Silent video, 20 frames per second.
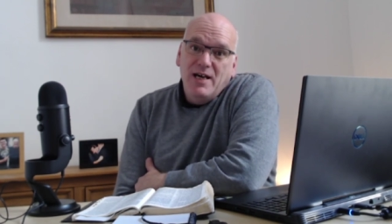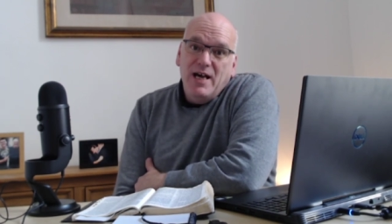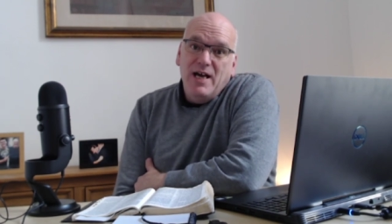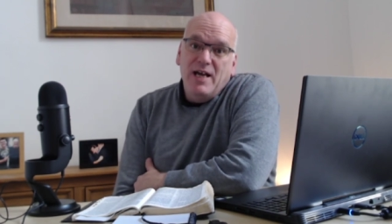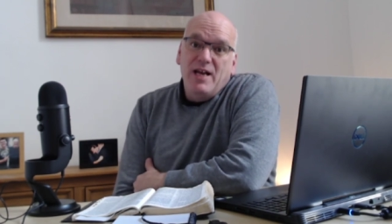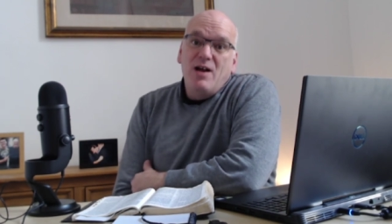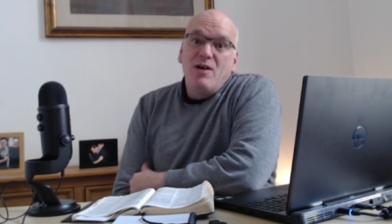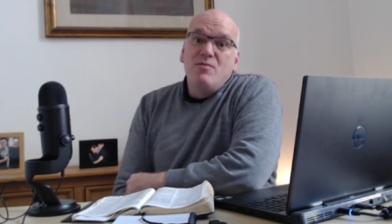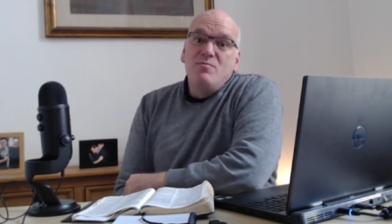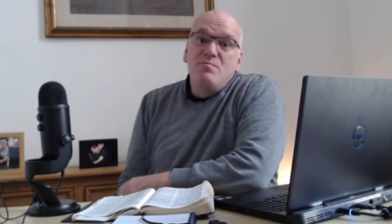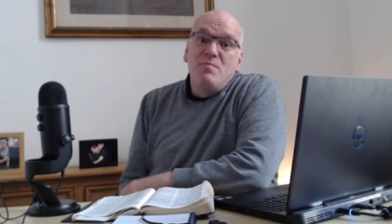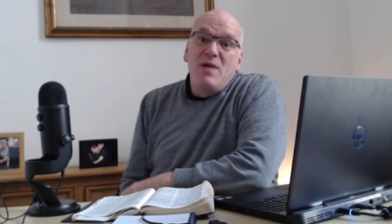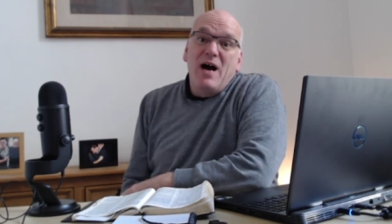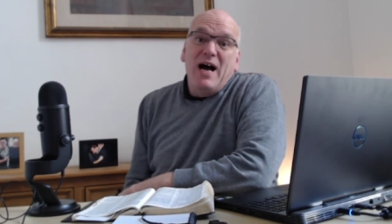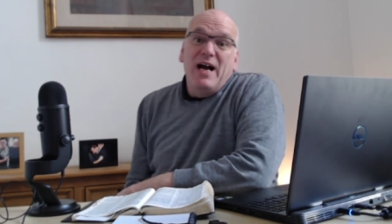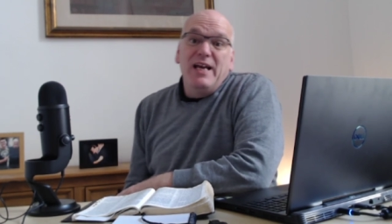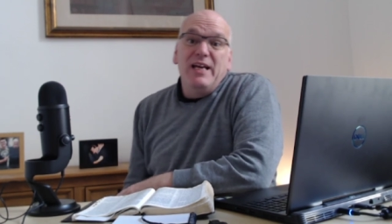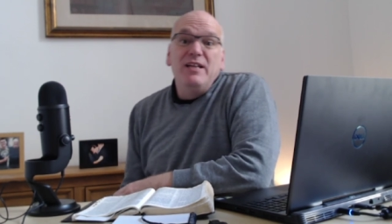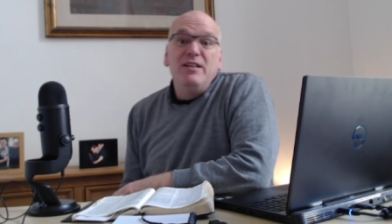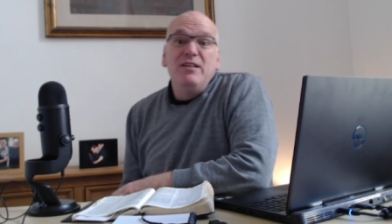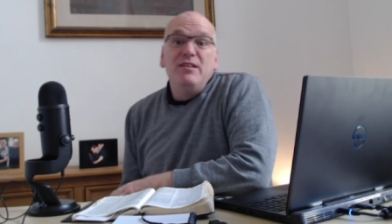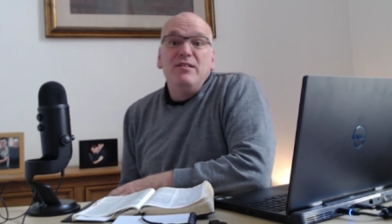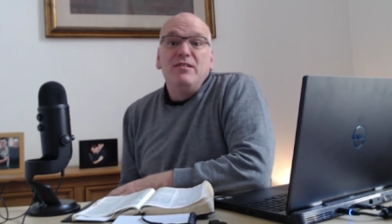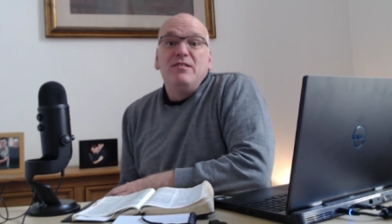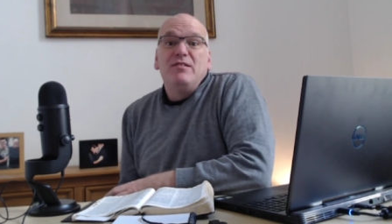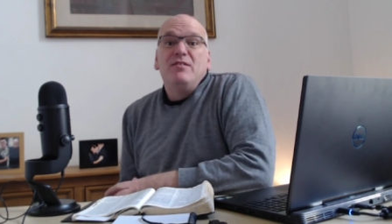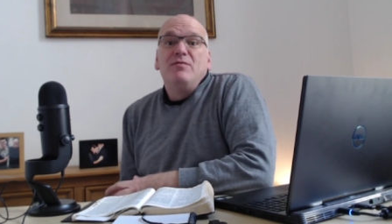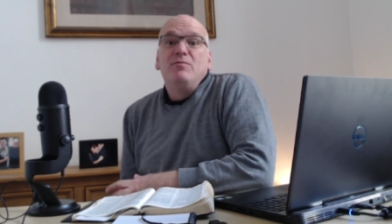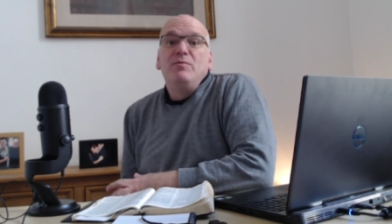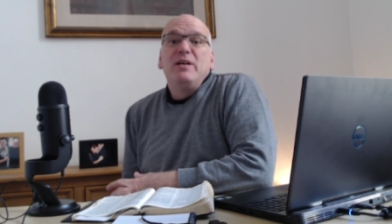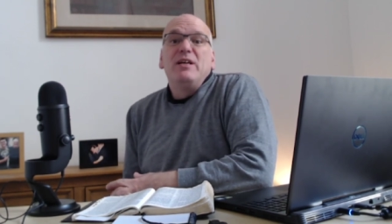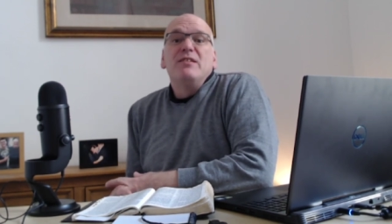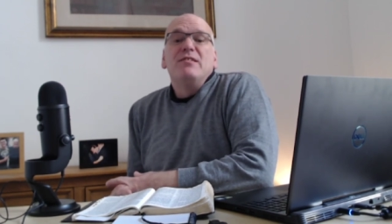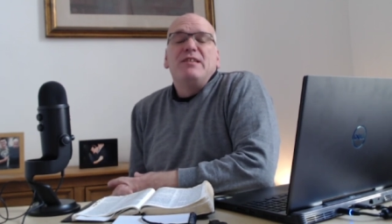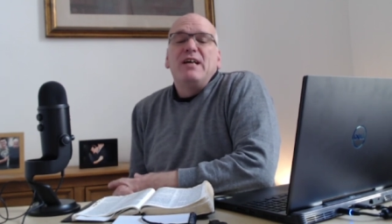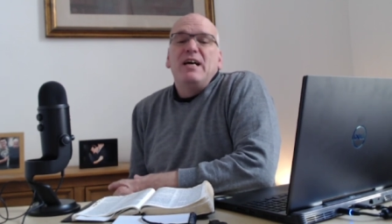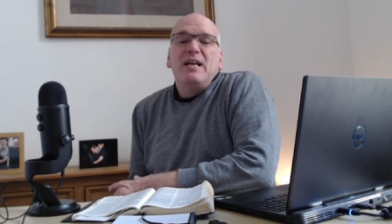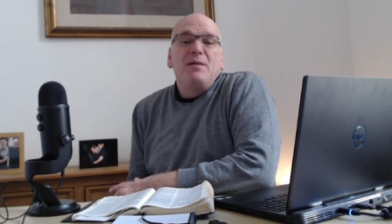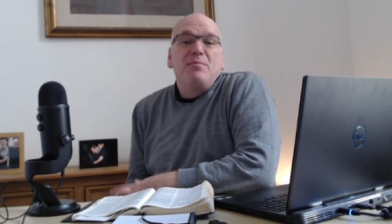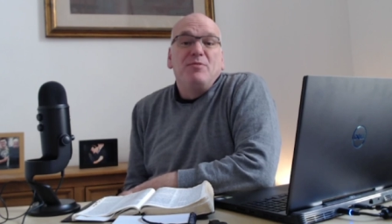In our minds, we can
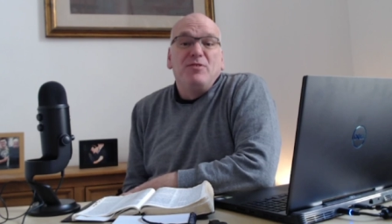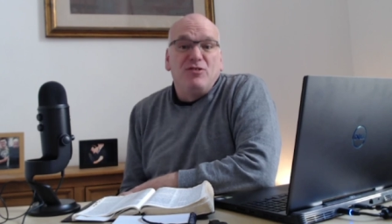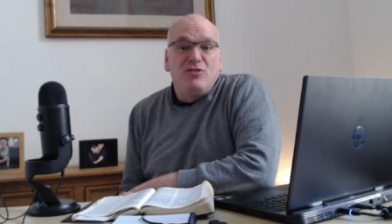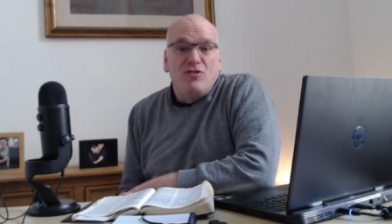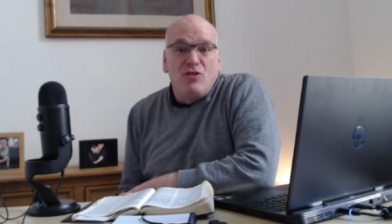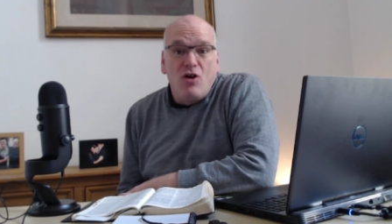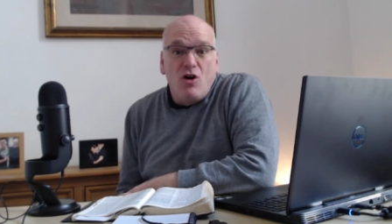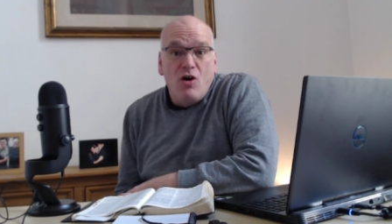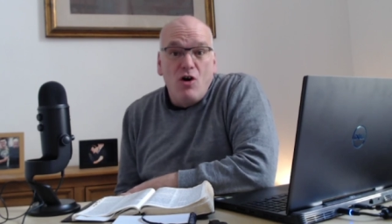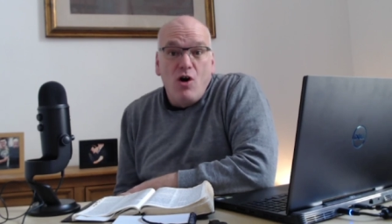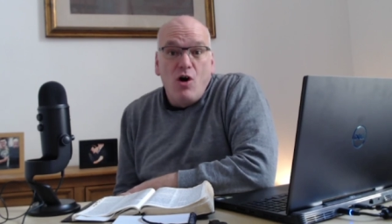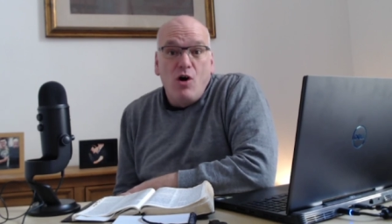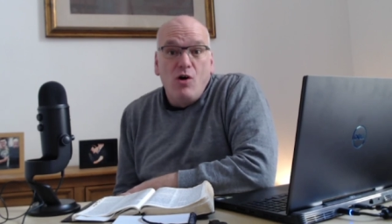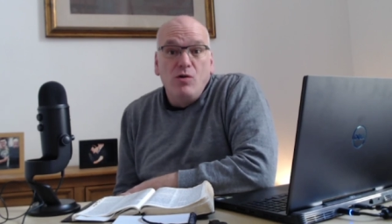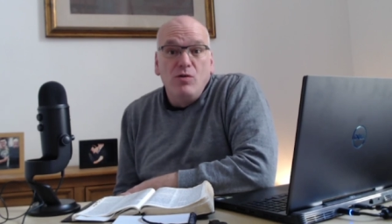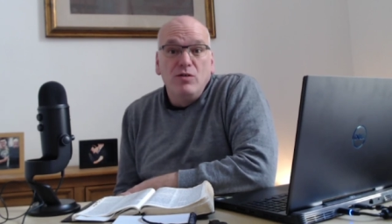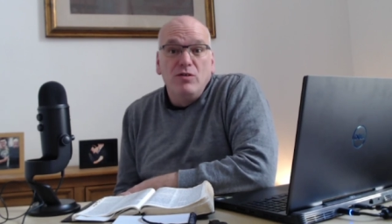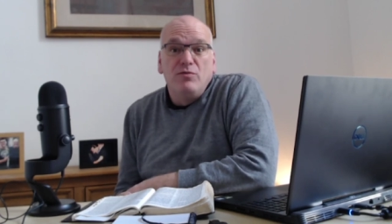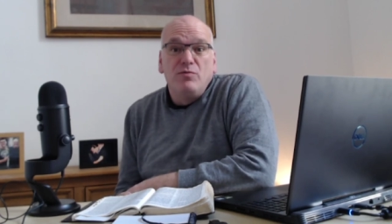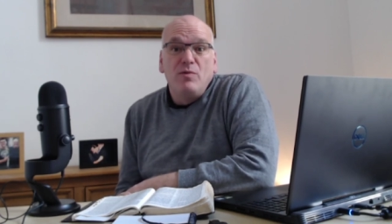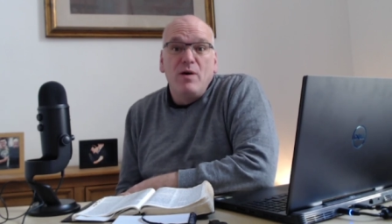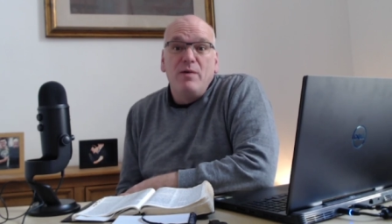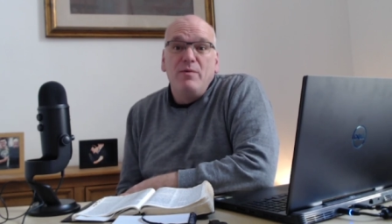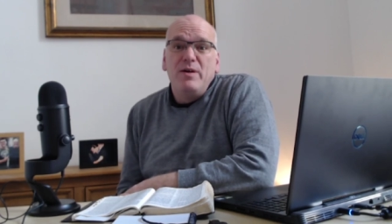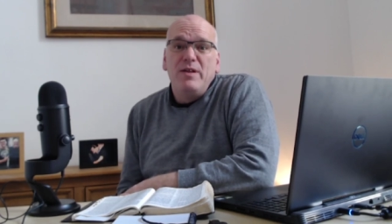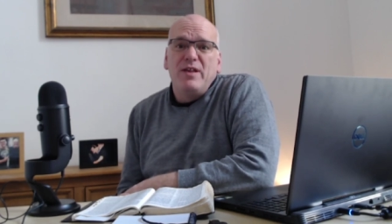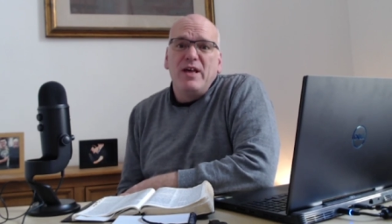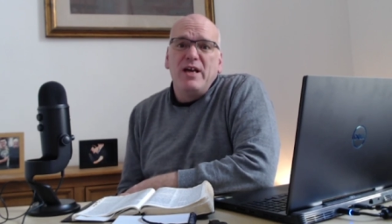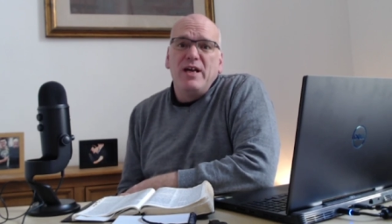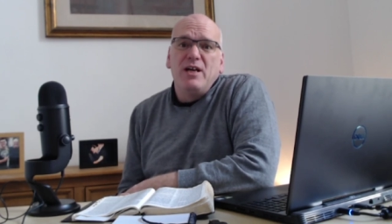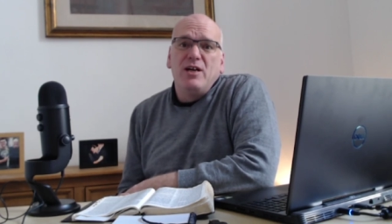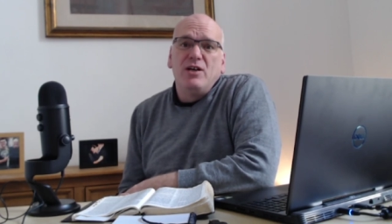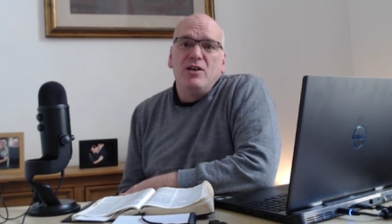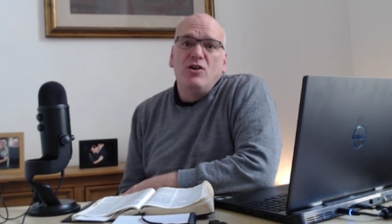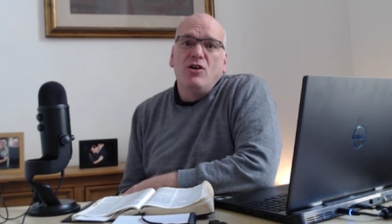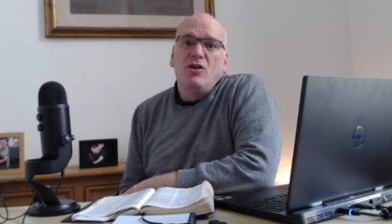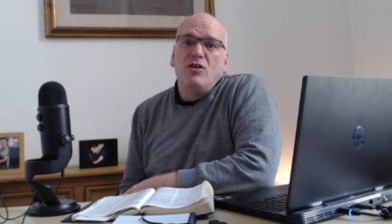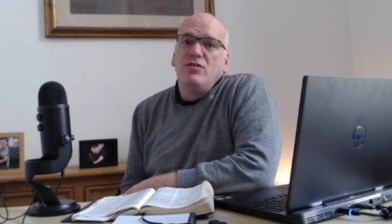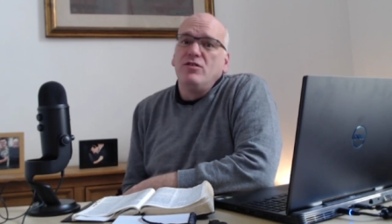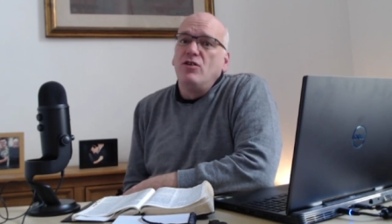set up strongholds where we think
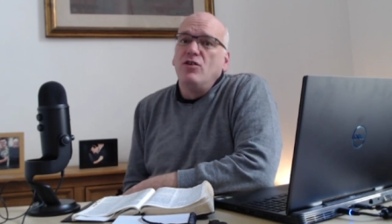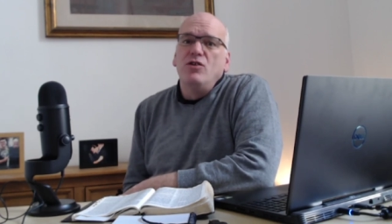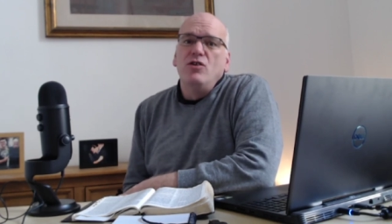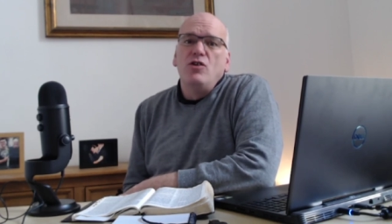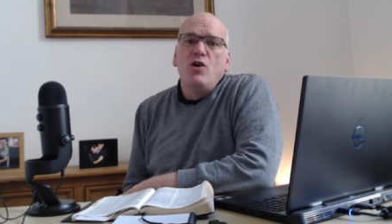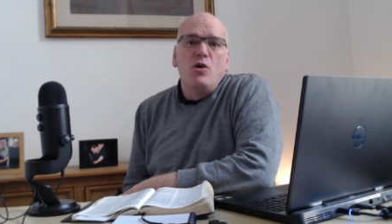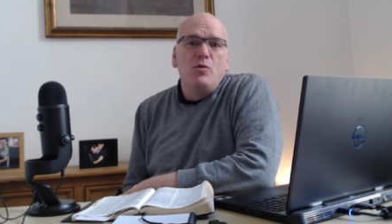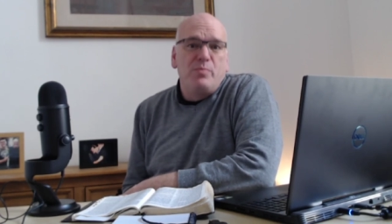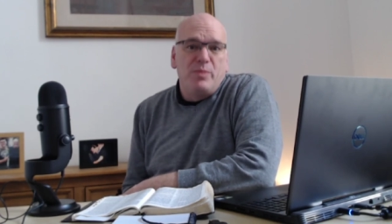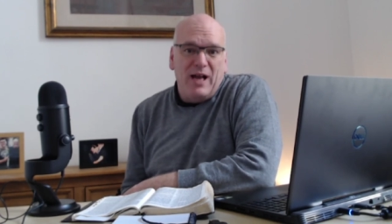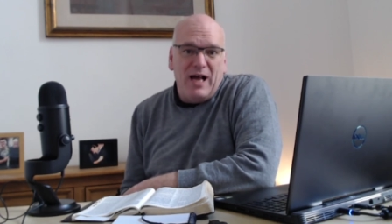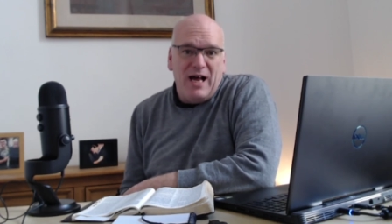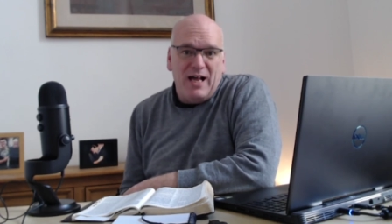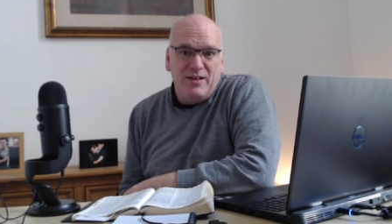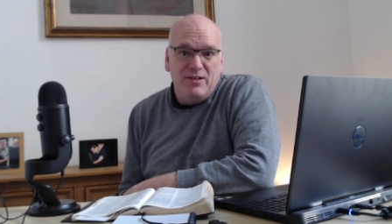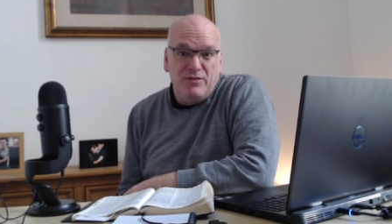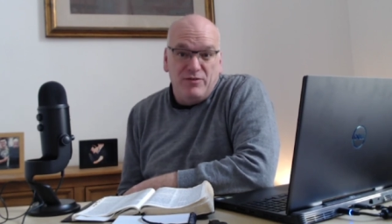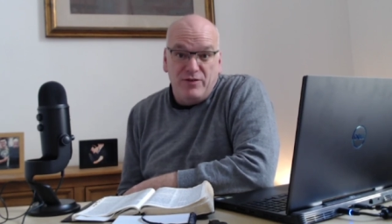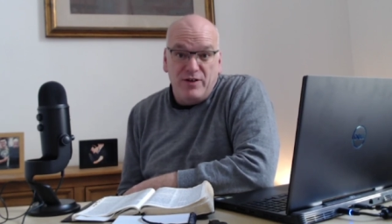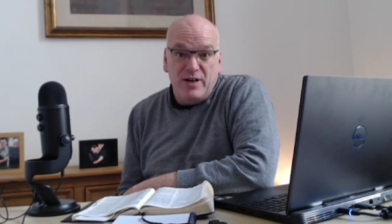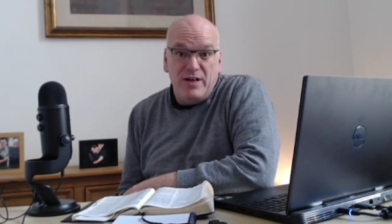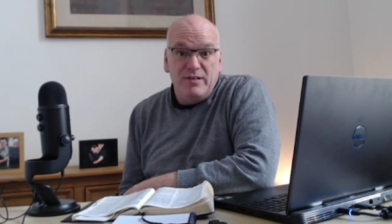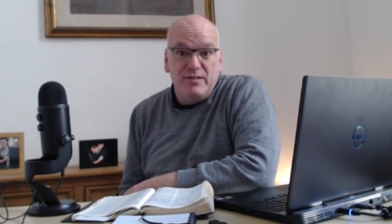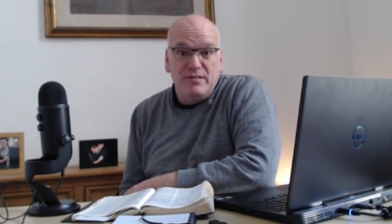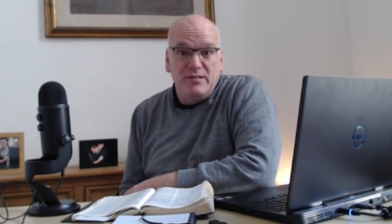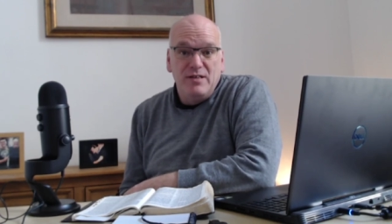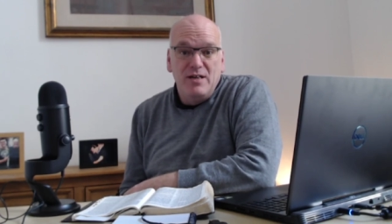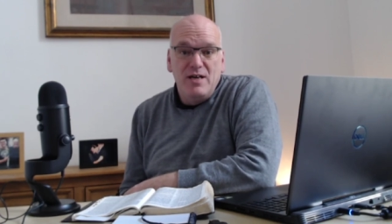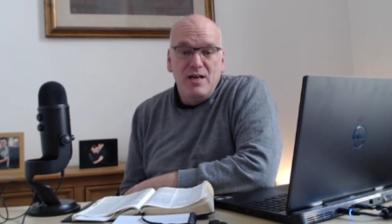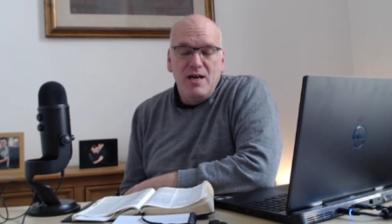God's got no plans for us.